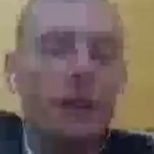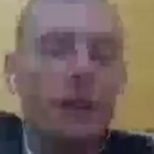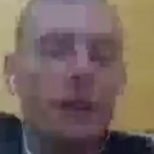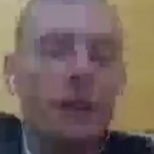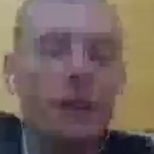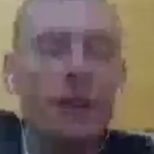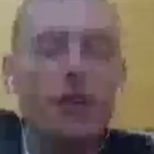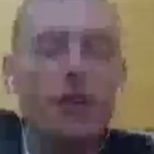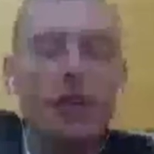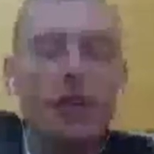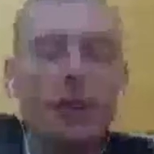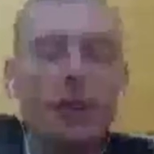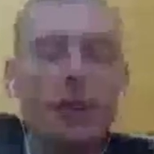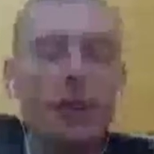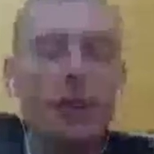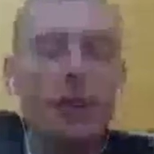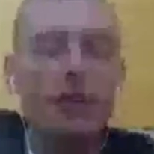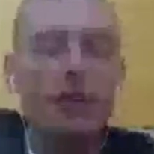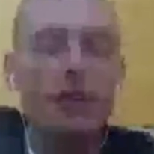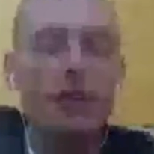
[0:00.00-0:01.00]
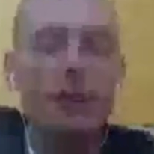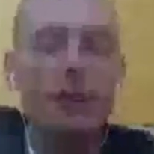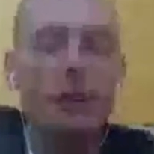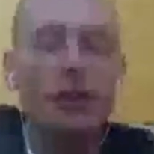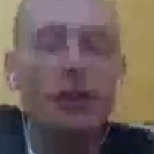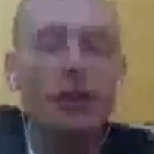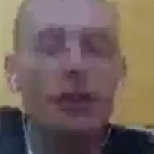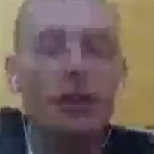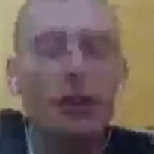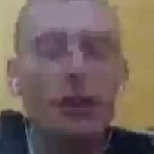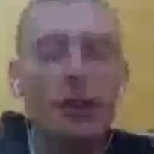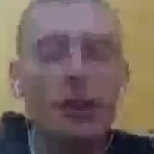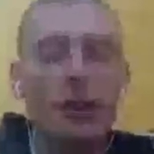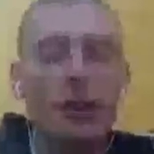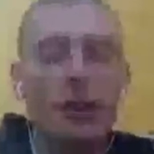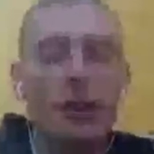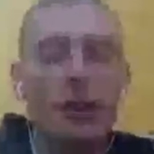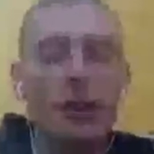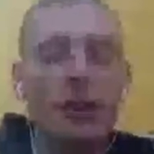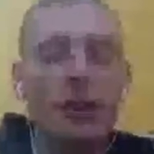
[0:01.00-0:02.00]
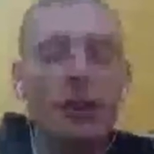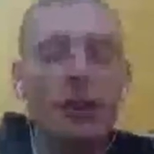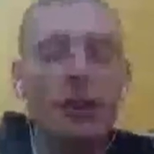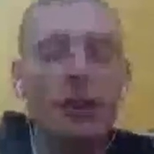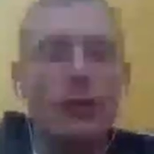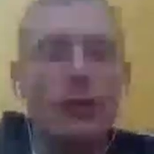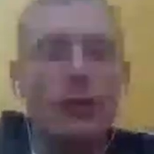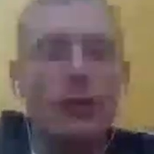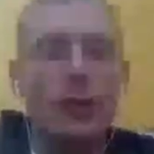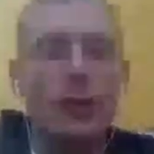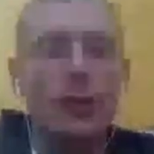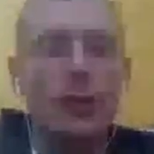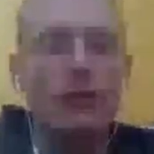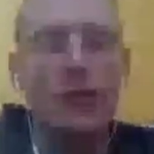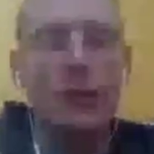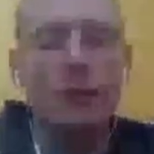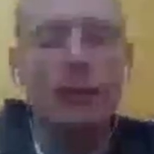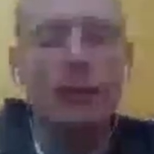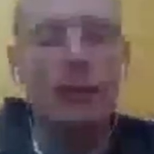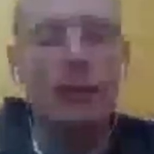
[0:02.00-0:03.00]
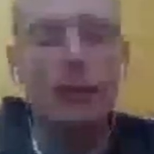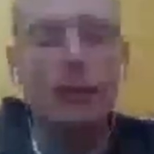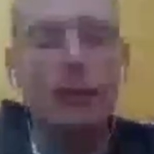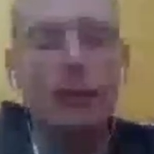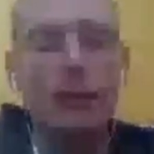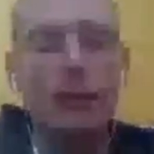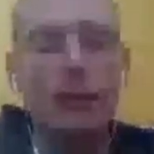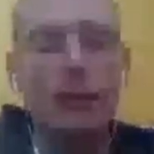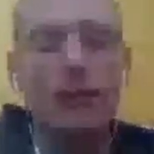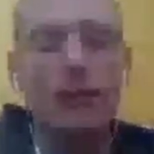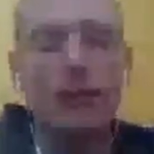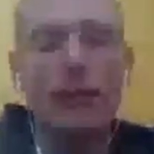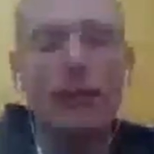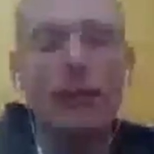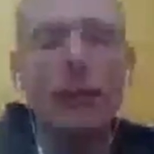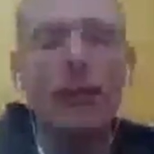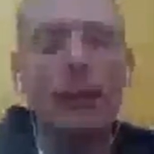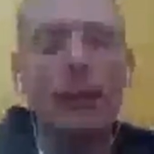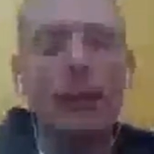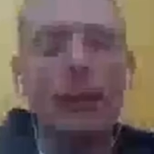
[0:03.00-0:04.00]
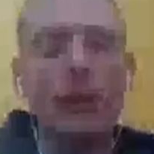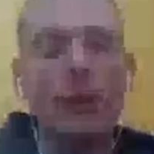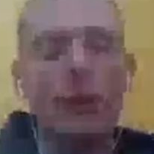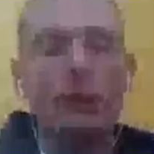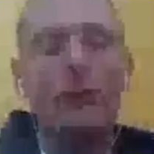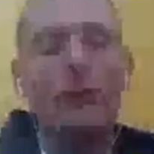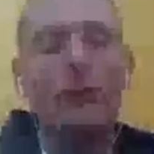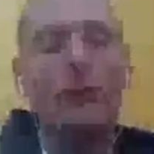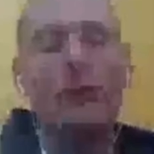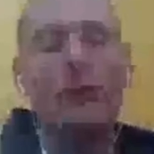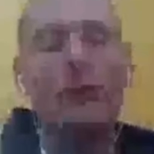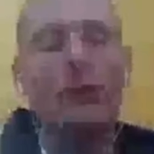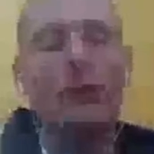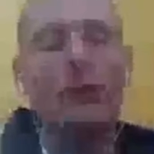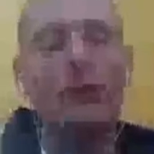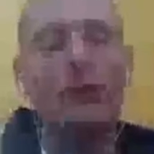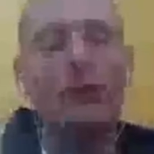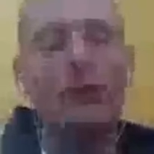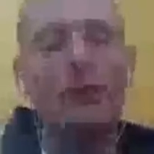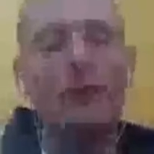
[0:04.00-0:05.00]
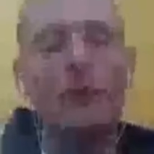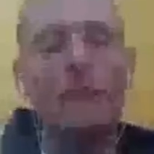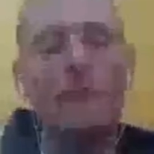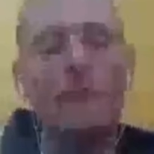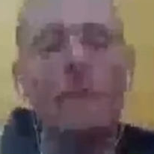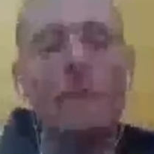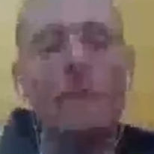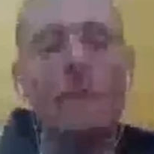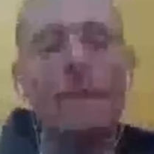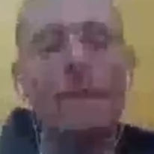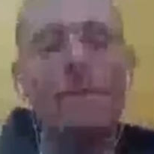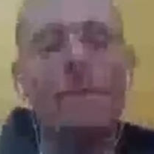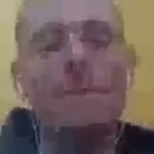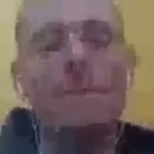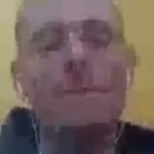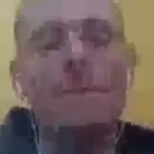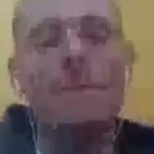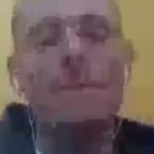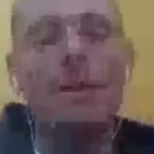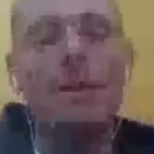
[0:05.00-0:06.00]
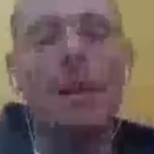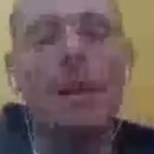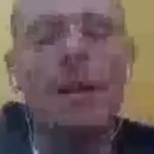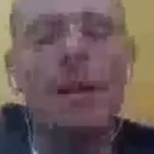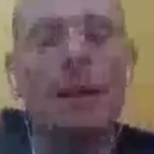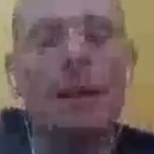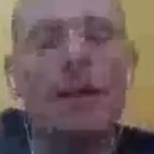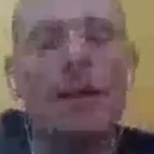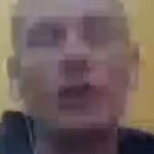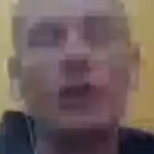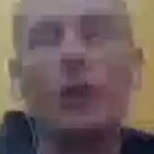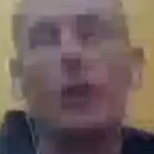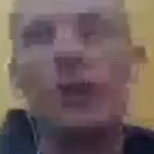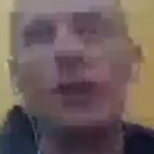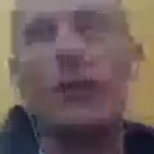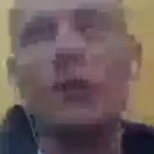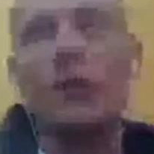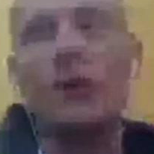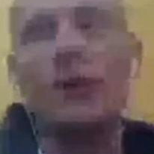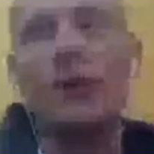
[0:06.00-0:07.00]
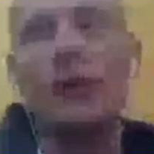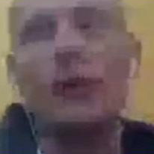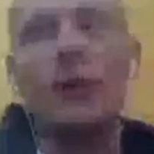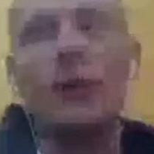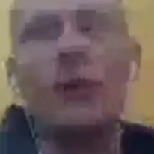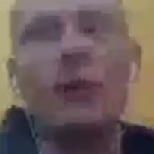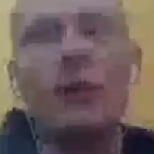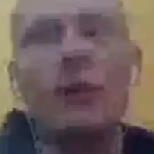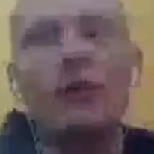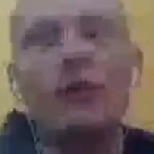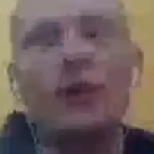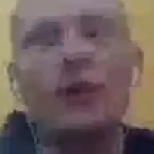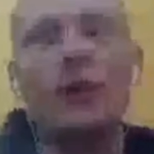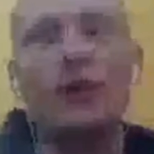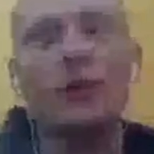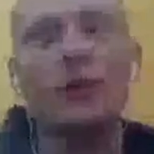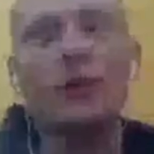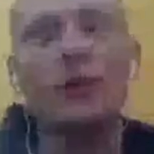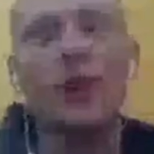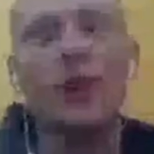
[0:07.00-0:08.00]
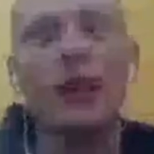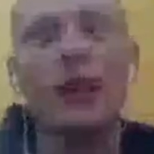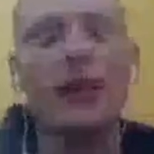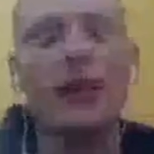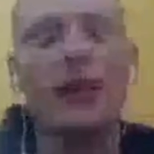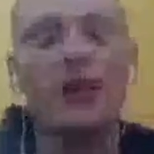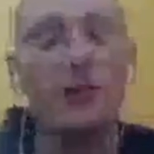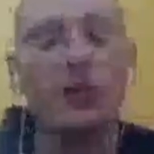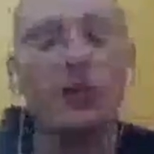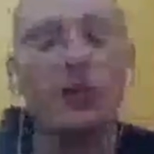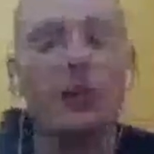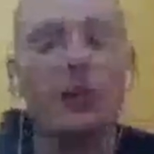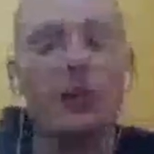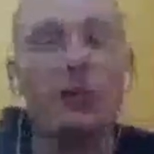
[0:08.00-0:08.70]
Pocket Chomps is another one. Also trampolines, but those hit multiple targets. And they also don't do as much damage or are as fast, so